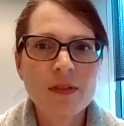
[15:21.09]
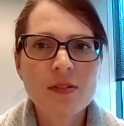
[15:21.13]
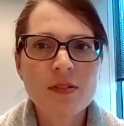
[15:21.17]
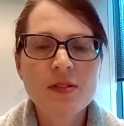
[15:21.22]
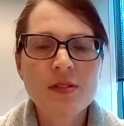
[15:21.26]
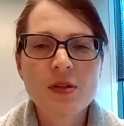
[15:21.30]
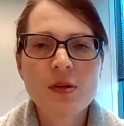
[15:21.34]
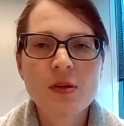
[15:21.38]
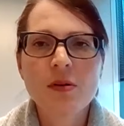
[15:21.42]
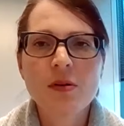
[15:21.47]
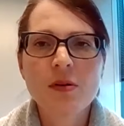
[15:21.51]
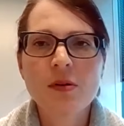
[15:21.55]
And
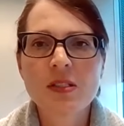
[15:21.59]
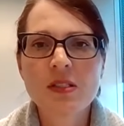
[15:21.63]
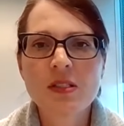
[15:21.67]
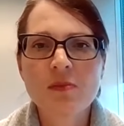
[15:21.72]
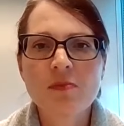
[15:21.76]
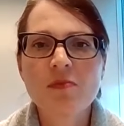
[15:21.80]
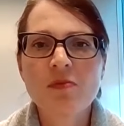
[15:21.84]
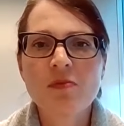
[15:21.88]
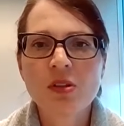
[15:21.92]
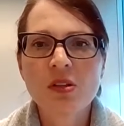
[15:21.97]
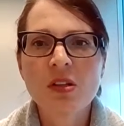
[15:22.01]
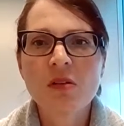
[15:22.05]
so it's
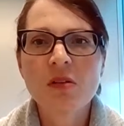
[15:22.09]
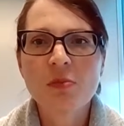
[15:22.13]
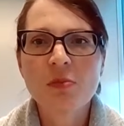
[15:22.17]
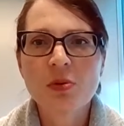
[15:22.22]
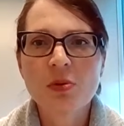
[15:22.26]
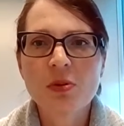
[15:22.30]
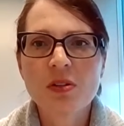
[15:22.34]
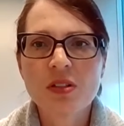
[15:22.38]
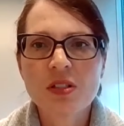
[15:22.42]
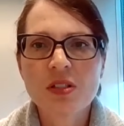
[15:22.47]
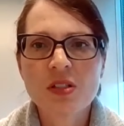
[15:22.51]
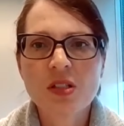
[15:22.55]
really
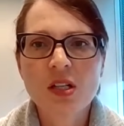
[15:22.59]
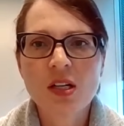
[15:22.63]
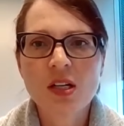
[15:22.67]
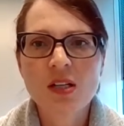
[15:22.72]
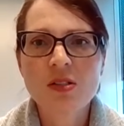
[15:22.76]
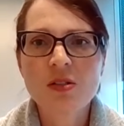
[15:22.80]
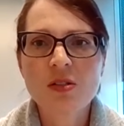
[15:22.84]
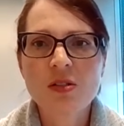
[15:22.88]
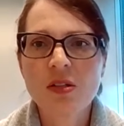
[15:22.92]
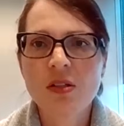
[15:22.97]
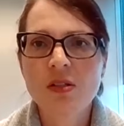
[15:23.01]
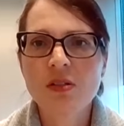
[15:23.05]
important to
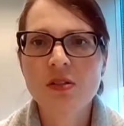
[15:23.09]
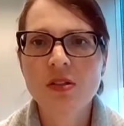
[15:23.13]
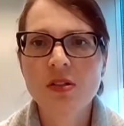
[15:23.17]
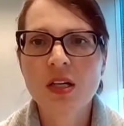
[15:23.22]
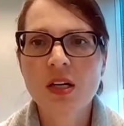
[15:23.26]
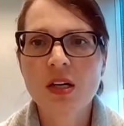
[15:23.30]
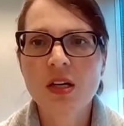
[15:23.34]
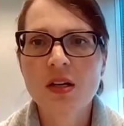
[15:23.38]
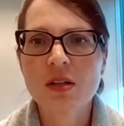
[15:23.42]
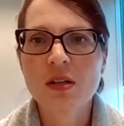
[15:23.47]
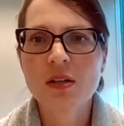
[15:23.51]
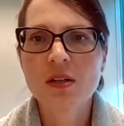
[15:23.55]
talk to an elder
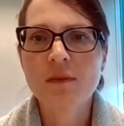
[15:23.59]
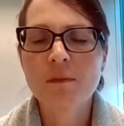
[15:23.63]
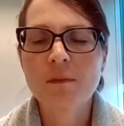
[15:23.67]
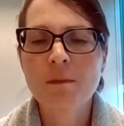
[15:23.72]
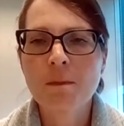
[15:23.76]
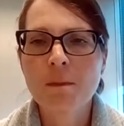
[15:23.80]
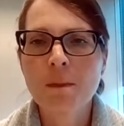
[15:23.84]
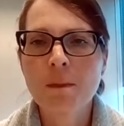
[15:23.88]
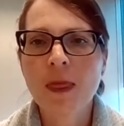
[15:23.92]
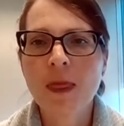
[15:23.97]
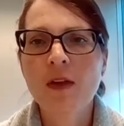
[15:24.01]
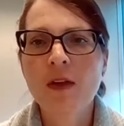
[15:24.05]
care
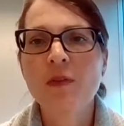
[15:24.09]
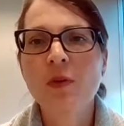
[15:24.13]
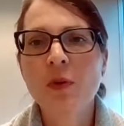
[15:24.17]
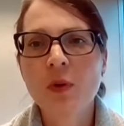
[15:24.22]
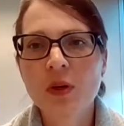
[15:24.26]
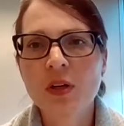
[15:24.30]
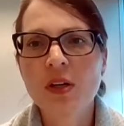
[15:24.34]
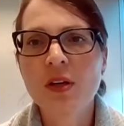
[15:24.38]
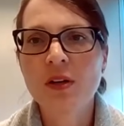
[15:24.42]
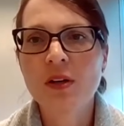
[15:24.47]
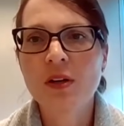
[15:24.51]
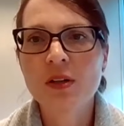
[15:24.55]

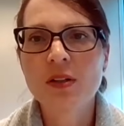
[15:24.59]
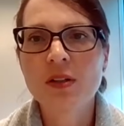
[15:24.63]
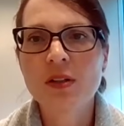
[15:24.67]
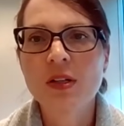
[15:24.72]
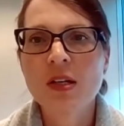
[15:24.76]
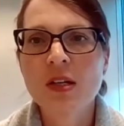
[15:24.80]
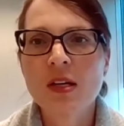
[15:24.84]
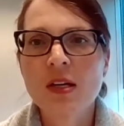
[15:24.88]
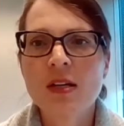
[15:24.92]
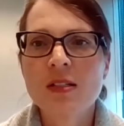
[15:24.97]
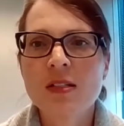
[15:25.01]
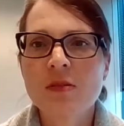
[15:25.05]
lawyer
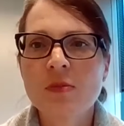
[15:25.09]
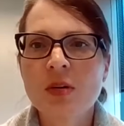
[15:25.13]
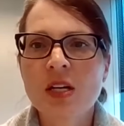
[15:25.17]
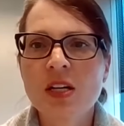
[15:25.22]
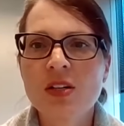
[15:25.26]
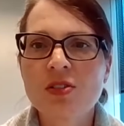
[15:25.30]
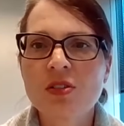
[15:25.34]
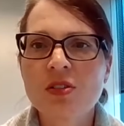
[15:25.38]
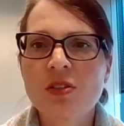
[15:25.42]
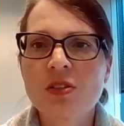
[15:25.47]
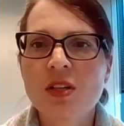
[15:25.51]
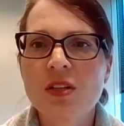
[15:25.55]
to
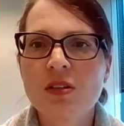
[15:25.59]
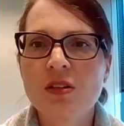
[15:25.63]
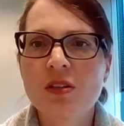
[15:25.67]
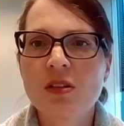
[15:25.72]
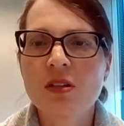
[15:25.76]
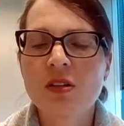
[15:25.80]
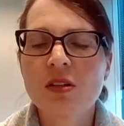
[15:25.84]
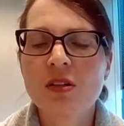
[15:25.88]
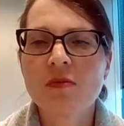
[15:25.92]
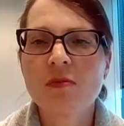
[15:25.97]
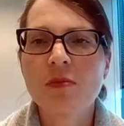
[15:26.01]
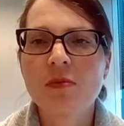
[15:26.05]
make sure that
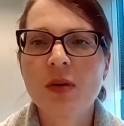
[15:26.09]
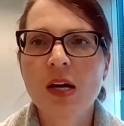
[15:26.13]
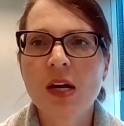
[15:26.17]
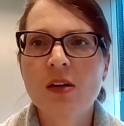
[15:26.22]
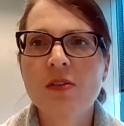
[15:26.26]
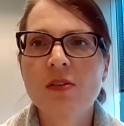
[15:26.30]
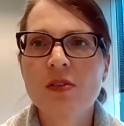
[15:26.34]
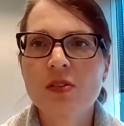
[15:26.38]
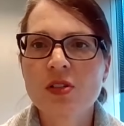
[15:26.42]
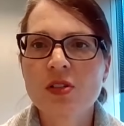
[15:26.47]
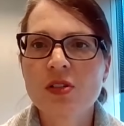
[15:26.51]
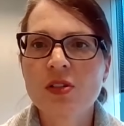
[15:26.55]
the
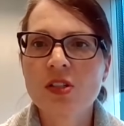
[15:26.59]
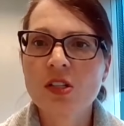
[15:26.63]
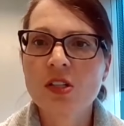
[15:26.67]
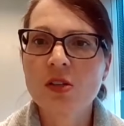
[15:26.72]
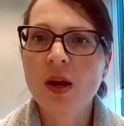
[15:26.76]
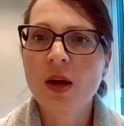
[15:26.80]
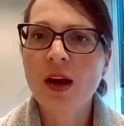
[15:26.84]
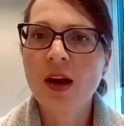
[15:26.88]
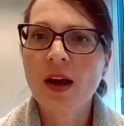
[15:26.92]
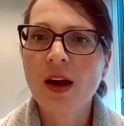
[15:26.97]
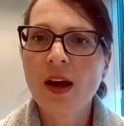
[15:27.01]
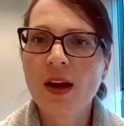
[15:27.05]
power of attorney
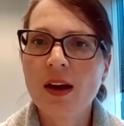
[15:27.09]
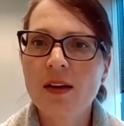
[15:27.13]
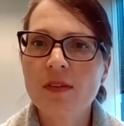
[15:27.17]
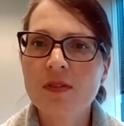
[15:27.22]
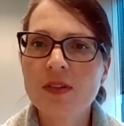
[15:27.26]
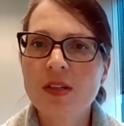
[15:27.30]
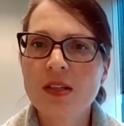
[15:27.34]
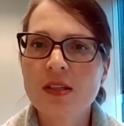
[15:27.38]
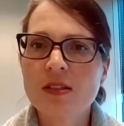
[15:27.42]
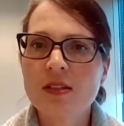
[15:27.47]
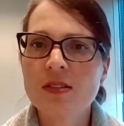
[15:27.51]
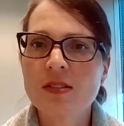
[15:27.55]
you
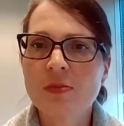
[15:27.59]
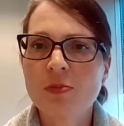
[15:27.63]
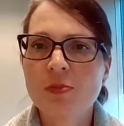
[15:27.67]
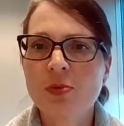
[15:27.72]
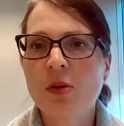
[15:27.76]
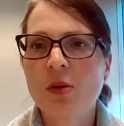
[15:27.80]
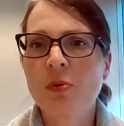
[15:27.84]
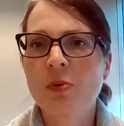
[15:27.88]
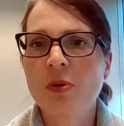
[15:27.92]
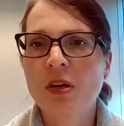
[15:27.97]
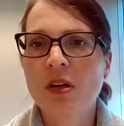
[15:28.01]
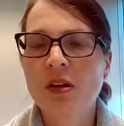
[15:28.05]
have is
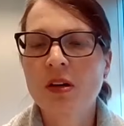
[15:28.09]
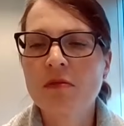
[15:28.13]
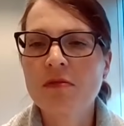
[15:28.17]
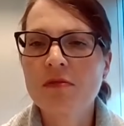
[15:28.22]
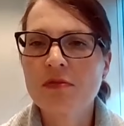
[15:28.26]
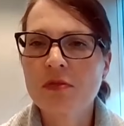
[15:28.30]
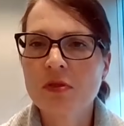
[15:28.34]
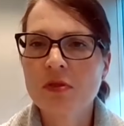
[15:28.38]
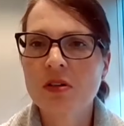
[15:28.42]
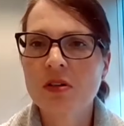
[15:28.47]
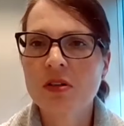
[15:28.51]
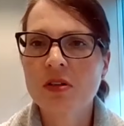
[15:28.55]
appropriate
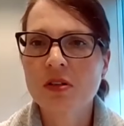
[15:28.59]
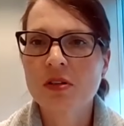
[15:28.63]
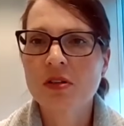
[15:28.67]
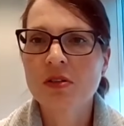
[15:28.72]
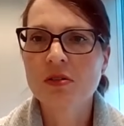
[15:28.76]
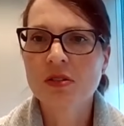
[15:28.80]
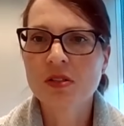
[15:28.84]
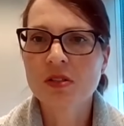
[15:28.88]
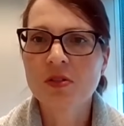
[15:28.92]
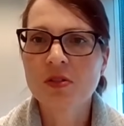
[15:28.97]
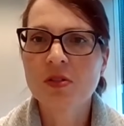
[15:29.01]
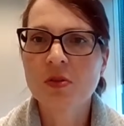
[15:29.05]
for
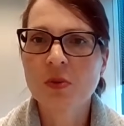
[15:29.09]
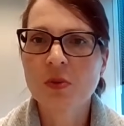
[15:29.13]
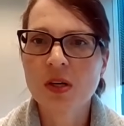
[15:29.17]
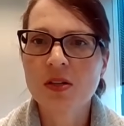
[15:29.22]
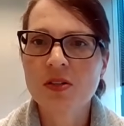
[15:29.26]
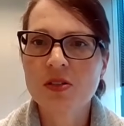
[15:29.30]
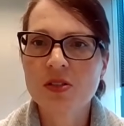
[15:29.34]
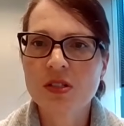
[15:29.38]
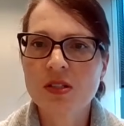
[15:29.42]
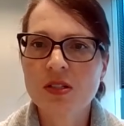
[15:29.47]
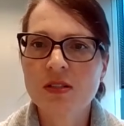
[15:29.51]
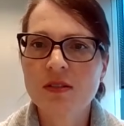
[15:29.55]
your
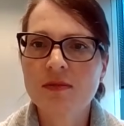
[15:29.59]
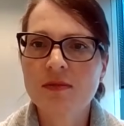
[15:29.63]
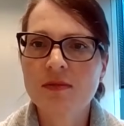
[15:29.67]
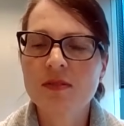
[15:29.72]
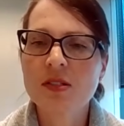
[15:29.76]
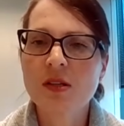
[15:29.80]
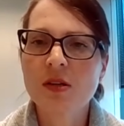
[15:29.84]
situation.